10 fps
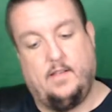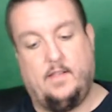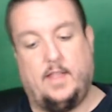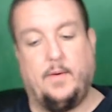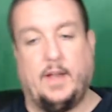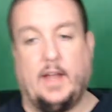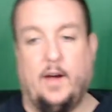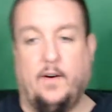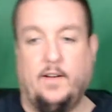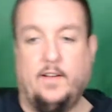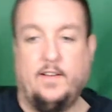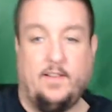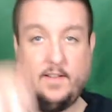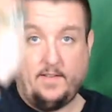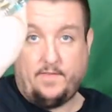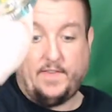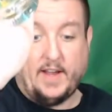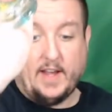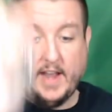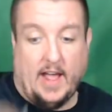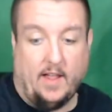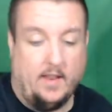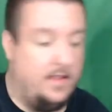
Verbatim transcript: There we go. Figured it out.